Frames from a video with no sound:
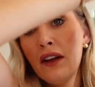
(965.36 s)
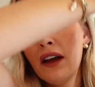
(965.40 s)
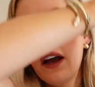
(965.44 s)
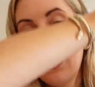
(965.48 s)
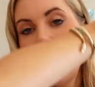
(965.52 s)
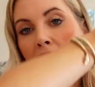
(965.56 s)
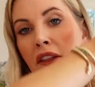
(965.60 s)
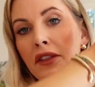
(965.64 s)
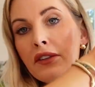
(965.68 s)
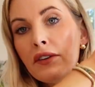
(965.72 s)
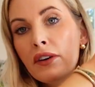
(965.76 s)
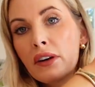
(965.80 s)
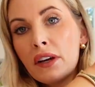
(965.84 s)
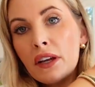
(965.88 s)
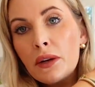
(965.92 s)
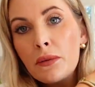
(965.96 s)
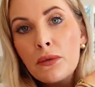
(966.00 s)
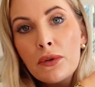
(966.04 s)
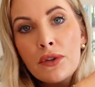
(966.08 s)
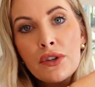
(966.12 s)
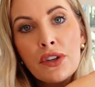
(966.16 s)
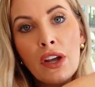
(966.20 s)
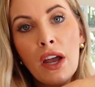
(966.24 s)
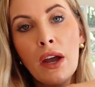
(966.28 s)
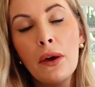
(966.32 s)
I thought it
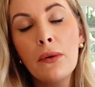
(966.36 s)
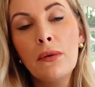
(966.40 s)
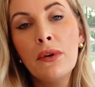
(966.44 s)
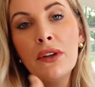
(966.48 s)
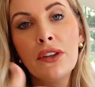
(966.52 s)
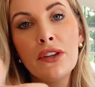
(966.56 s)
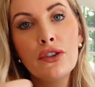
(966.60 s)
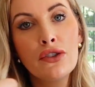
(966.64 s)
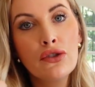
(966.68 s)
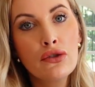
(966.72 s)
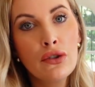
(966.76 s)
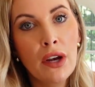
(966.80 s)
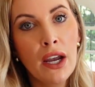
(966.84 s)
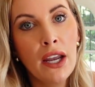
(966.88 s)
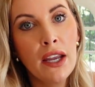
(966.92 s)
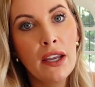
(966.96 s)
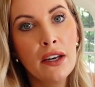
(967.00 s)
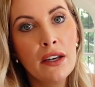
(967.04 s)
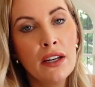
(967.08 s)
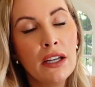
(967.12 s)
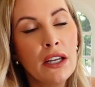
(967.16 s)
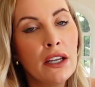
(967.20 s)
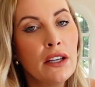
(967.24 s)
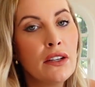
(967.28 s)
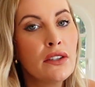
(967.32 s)
would go with
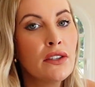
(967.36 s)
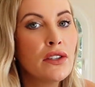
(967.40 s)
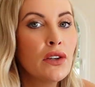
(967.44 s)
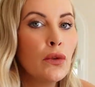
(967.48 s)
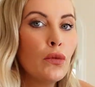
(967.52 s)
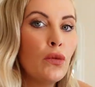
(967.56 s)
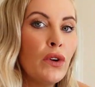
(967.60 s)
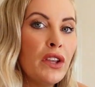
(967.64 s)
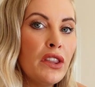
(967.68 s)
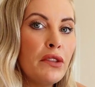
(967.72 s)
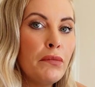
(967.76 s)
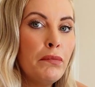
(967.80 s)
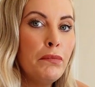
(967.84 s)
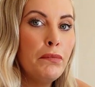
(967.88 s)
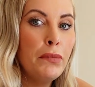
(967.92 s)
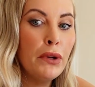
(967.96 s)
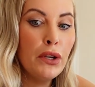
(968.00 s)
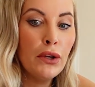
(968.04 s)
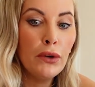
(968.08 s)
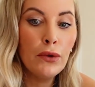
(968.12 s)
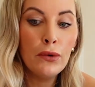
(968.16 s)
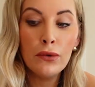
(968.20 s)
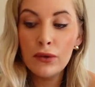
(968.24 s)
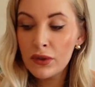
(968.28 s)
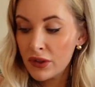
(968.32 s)
trainers, with
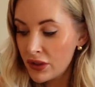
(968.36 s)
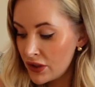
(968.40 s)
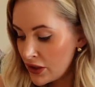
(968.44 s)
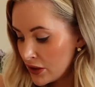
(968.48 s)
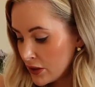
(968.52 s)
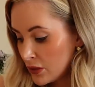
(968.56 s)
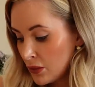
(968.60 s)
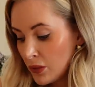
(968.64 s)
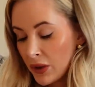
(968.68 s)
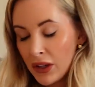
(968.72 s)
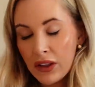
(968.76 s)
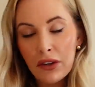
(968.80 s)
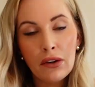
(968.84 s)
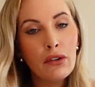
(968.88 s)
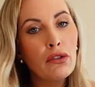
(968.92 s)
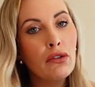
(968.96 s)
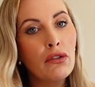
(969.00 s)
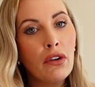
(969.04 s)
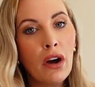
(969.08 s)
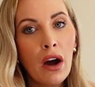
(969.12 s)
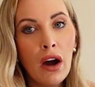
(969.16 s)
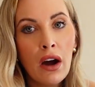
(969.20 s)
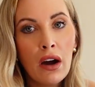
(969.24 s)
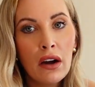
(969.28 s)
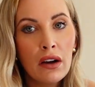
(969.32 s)
boots, with
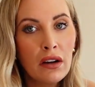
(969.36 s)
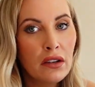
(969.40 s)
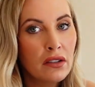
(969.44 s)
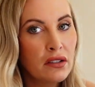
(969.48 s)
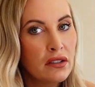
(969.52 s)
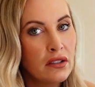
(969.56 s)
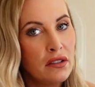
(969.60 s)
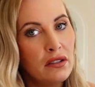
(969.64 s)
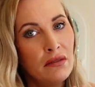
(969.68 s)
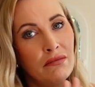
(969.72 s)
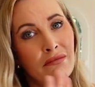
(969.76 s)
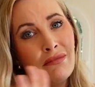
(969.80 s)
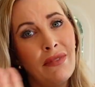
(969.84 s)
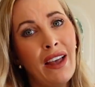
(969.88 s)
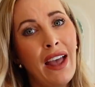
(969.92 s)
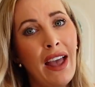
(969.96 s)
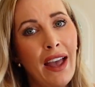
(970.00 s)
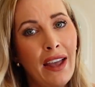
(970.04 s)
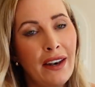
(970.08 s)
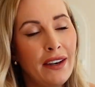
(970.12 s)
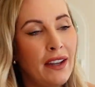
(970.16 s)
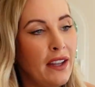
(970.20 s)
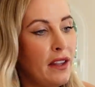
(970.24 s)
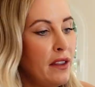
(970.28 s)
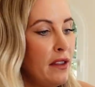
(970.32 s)
Crocs,
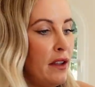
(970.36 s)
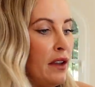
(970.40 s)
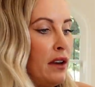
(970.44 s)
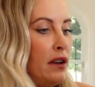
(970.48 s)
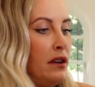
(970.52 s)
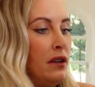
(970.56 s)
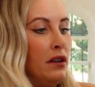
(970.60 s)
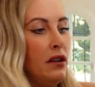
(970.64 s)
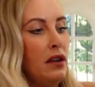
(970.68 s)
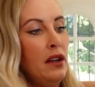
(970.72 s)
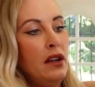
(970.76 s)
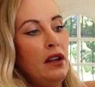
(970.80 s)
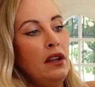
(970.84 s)
anything.